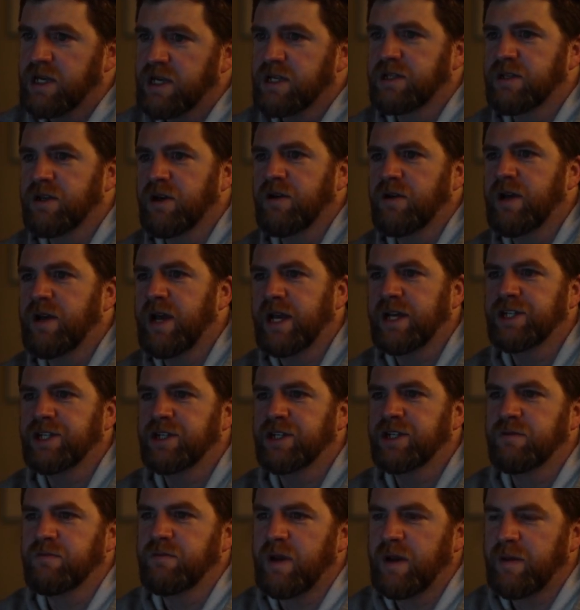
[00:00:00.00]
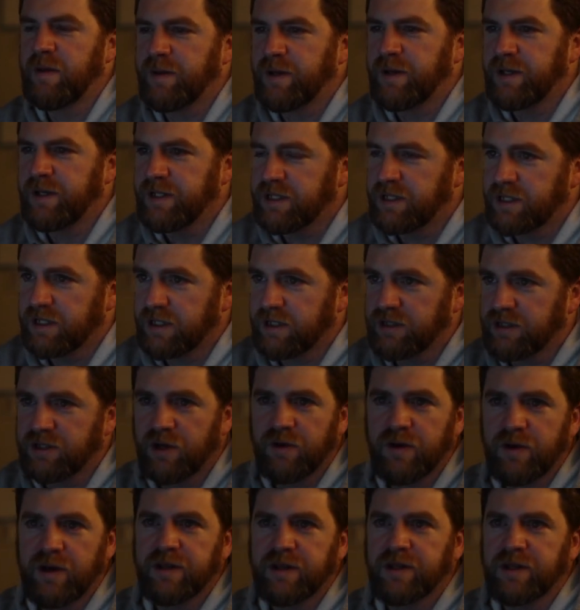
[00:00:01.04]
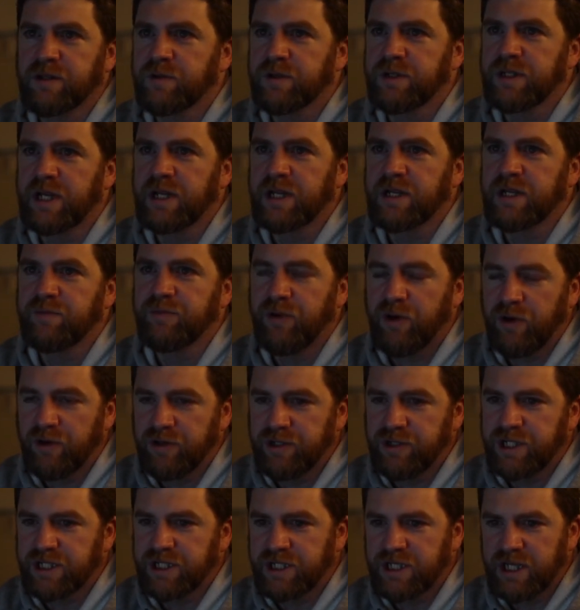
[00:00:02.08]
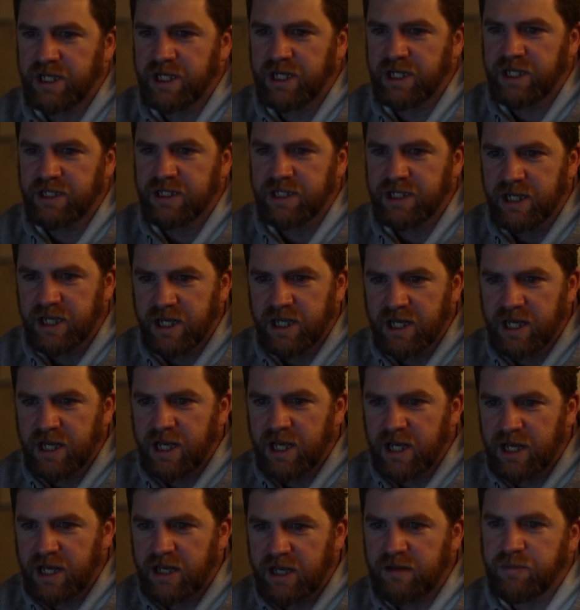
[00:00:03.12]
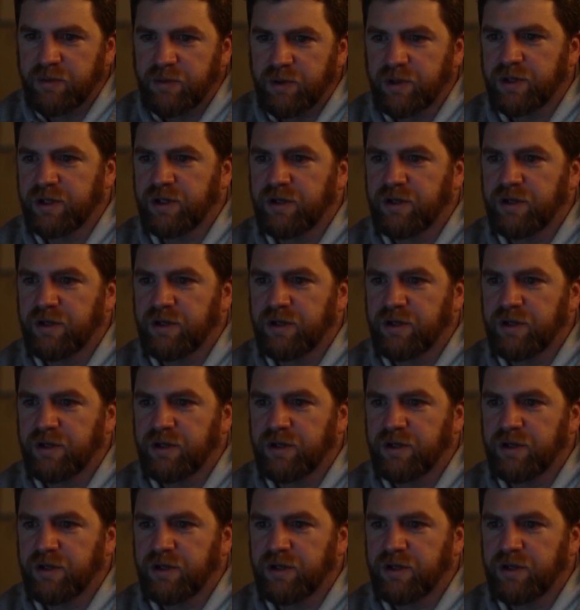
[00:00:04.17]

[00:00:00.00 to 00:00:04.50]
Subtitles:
So action mappings. So this was under project settings, input.